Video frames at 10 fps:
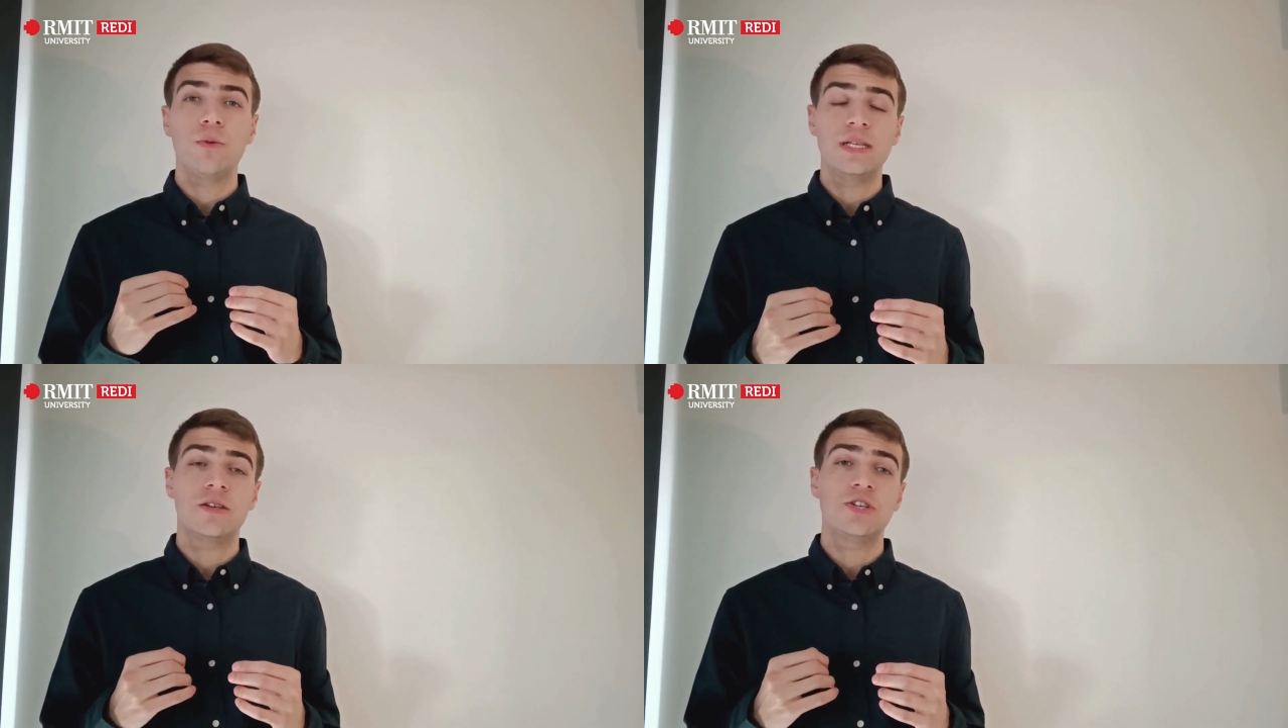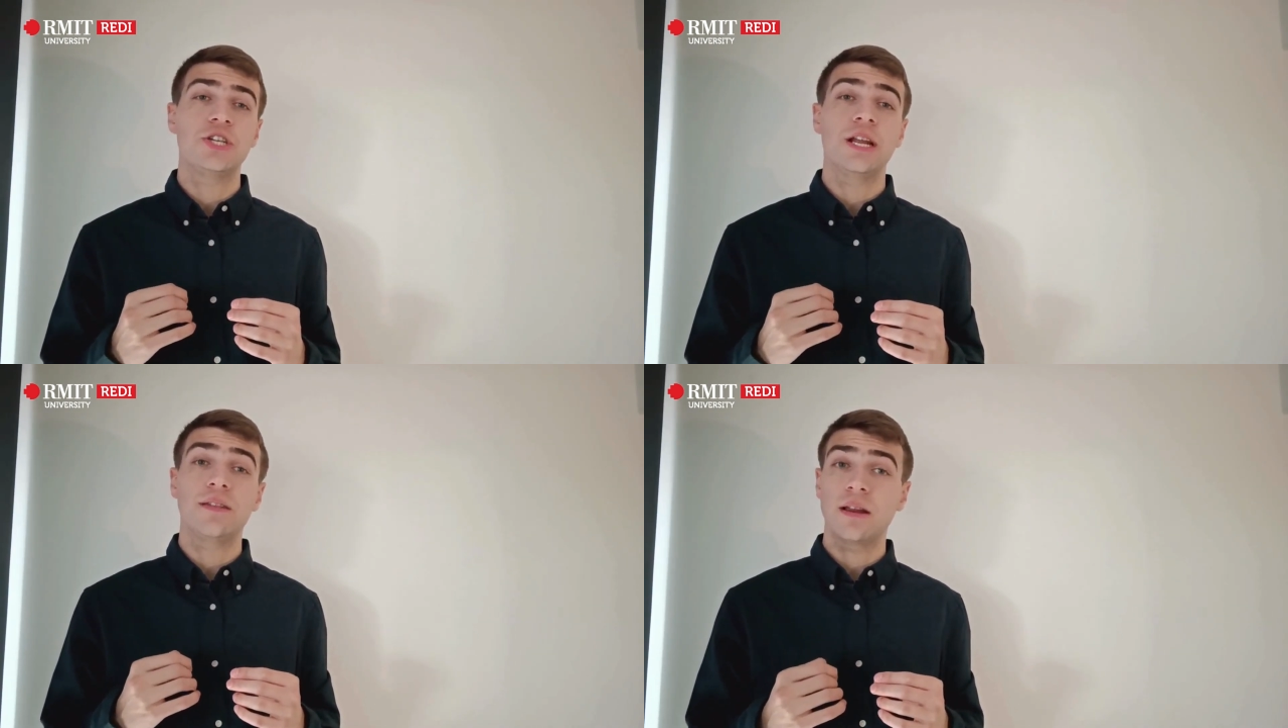
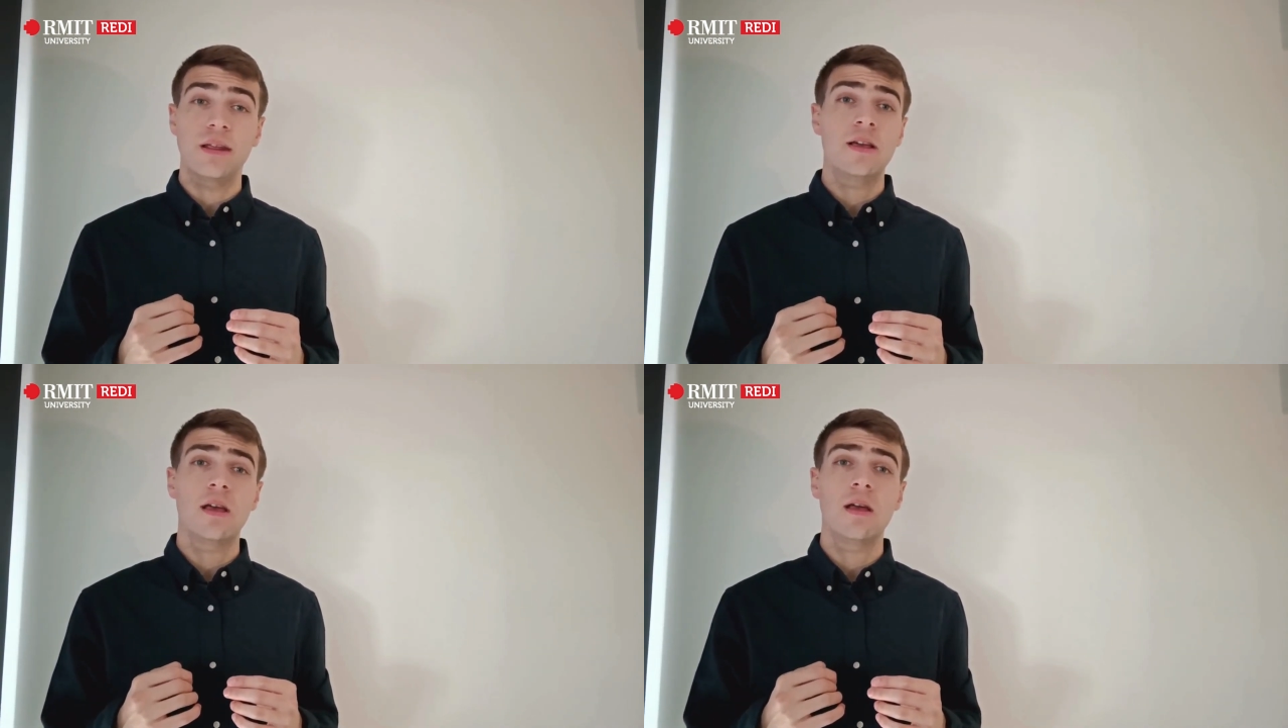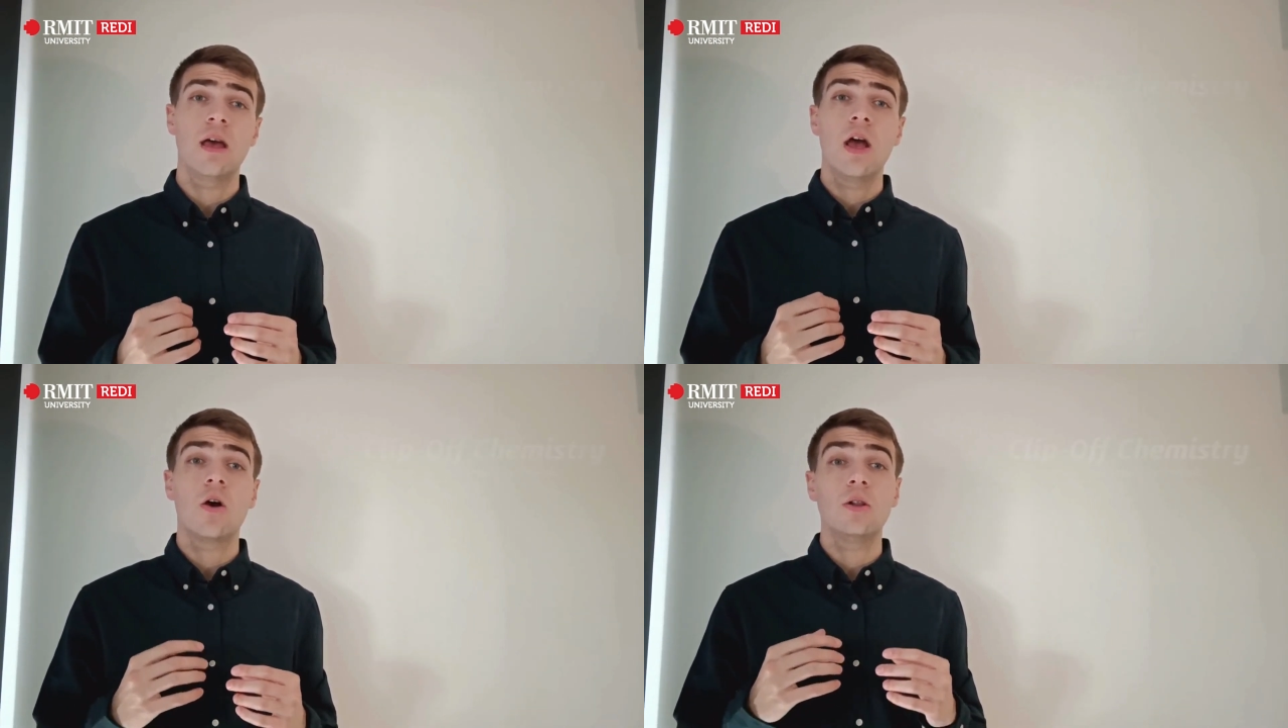researching a technique
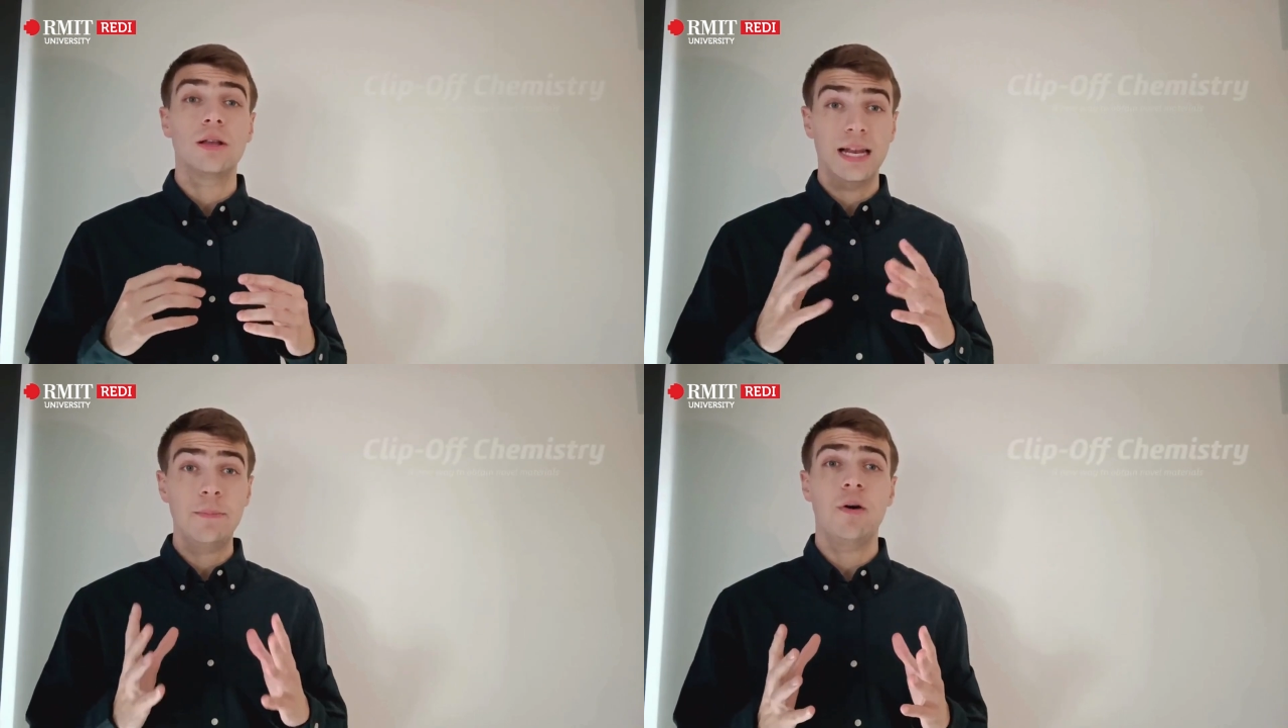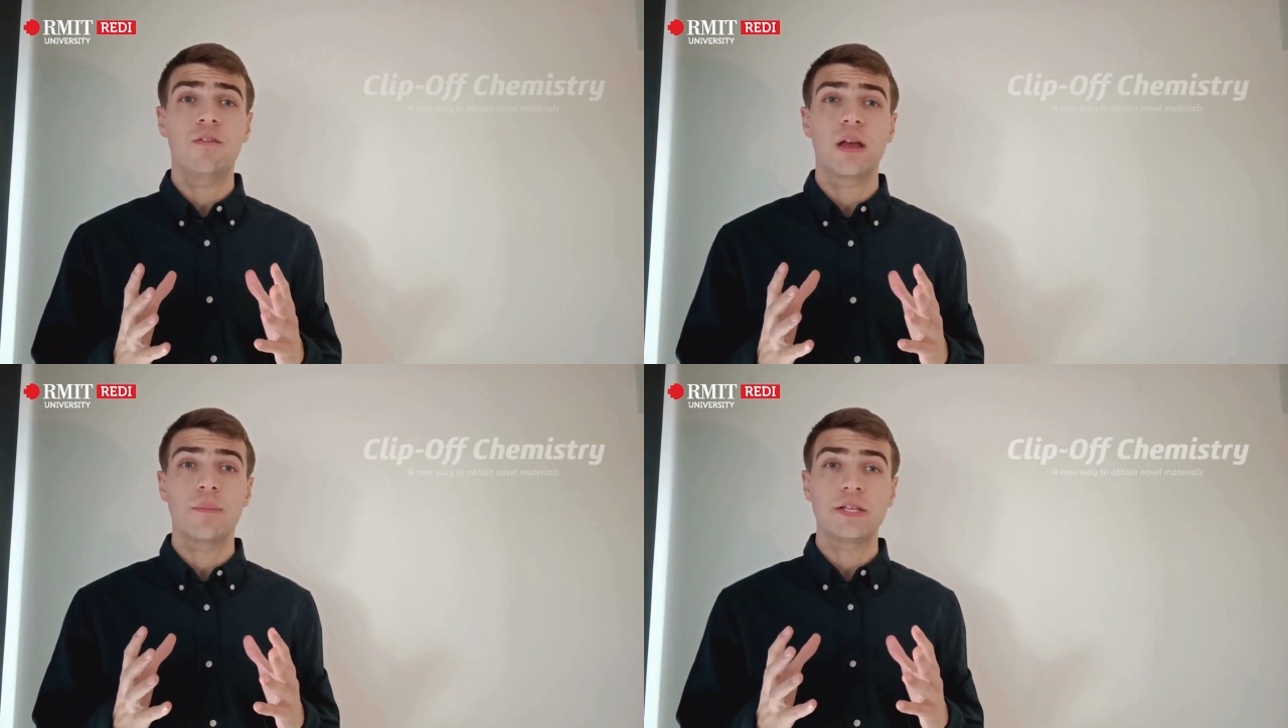called
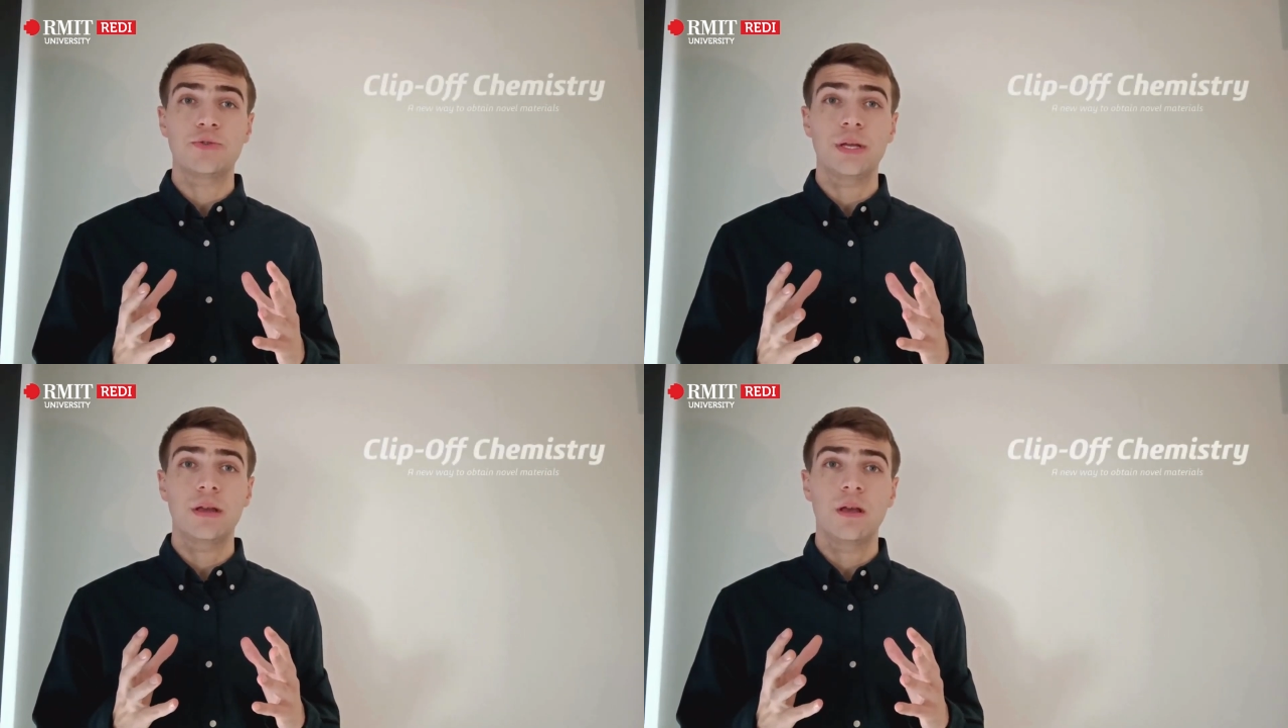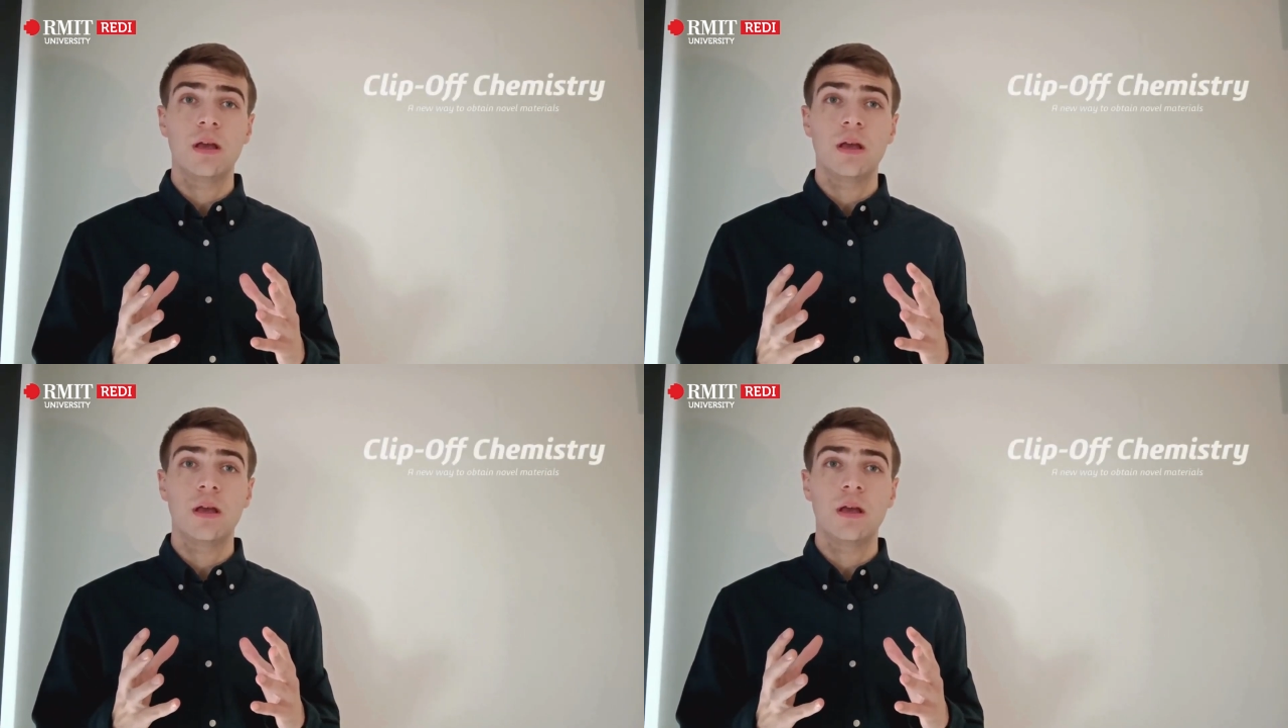clipoffchemistry,